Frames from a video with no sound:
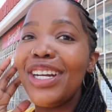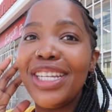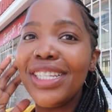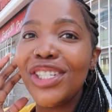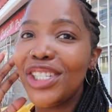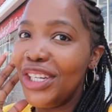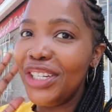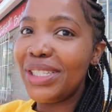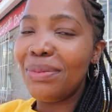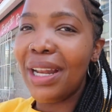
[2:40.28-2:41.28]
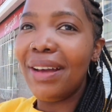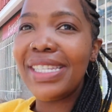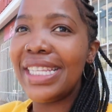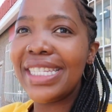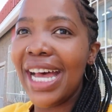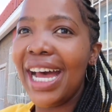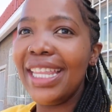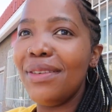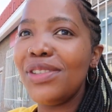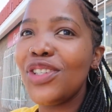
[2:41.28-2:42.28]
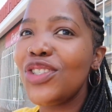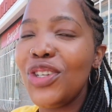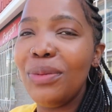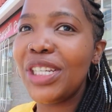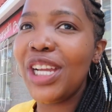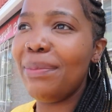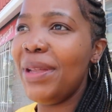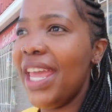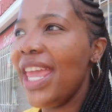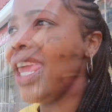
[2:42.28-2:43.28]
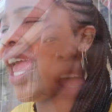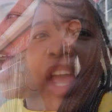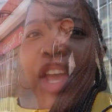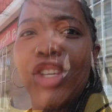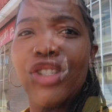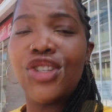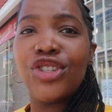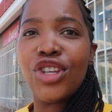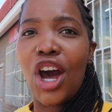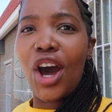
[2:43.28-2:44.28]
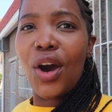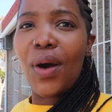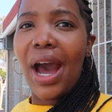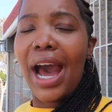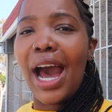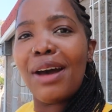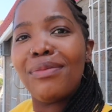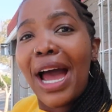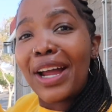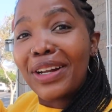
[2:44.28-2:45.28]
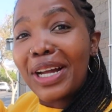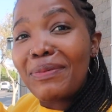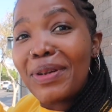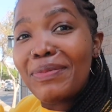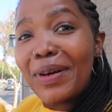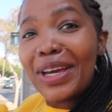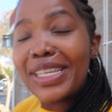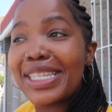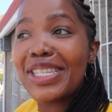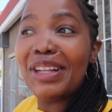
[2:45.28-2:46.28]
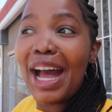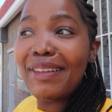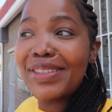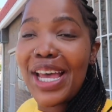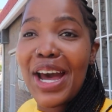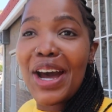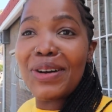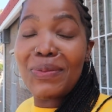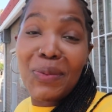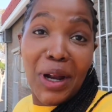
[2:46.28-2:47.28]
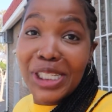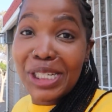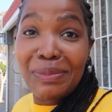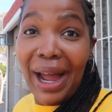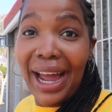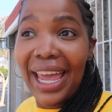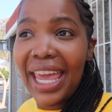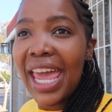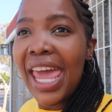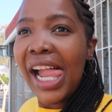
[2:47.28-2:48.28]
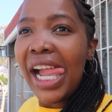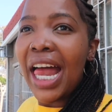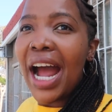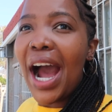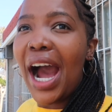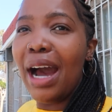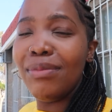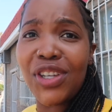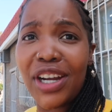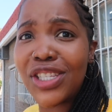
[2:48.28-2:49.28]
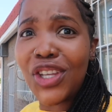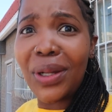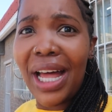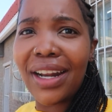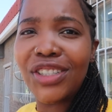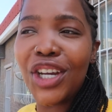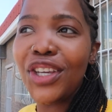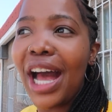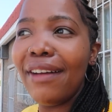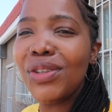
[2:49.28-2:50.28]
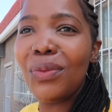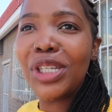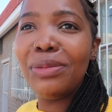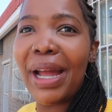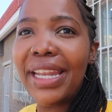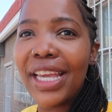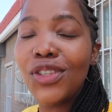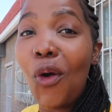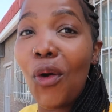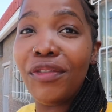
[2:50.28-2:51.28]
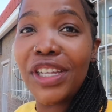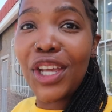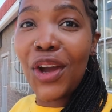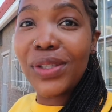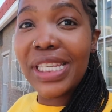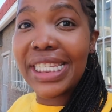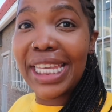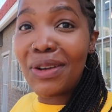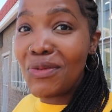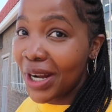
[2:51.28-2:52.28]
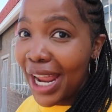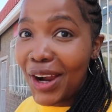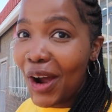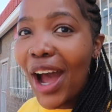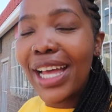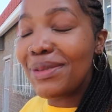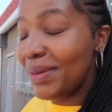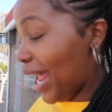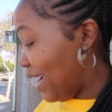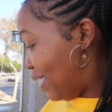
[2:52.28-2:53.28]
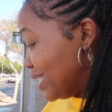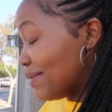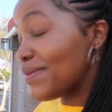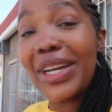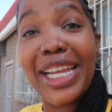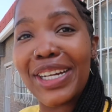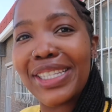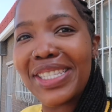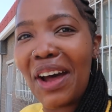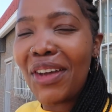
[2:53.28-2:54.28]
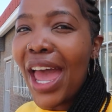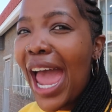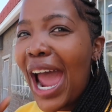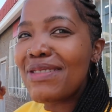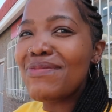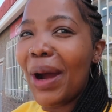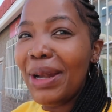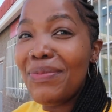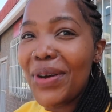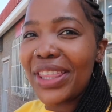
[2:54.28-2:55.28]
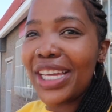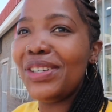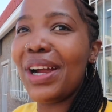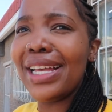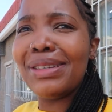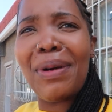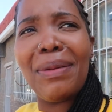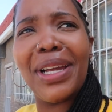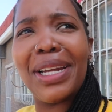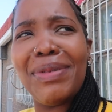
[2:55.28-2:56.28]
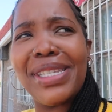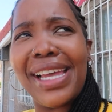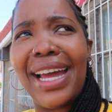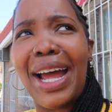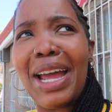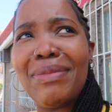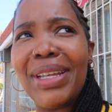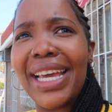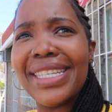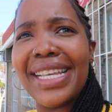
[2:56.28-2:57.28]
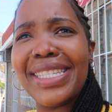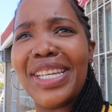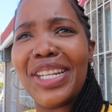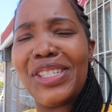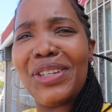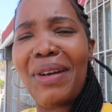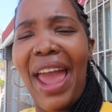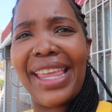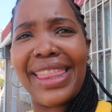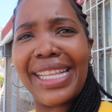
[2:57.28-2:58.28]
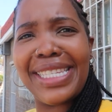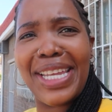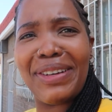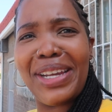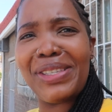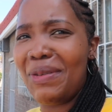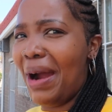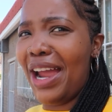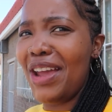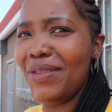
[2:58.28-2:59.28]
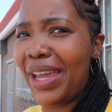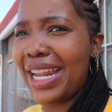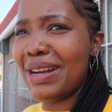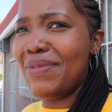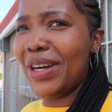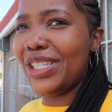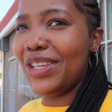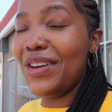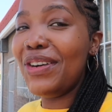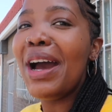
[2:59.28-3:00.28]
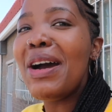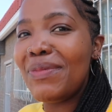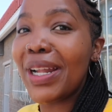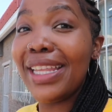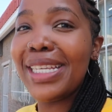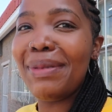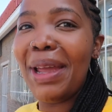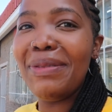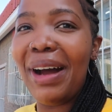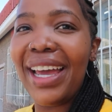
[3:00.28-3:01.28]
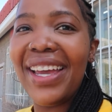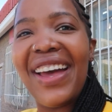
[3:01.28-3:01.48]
I couldn't shoot while I was inside. There was just too much happening. So I got a couple of books. You'll have to watch my. Sorry, it's so loud. Actually, you'll have to watch my next haul video to see what I got. But I got some really good stuff. And one book that you guys are probably going to be side-eyed and be like, sis, didn't you hate that series? Why are you getting book 2? But I'll explain why.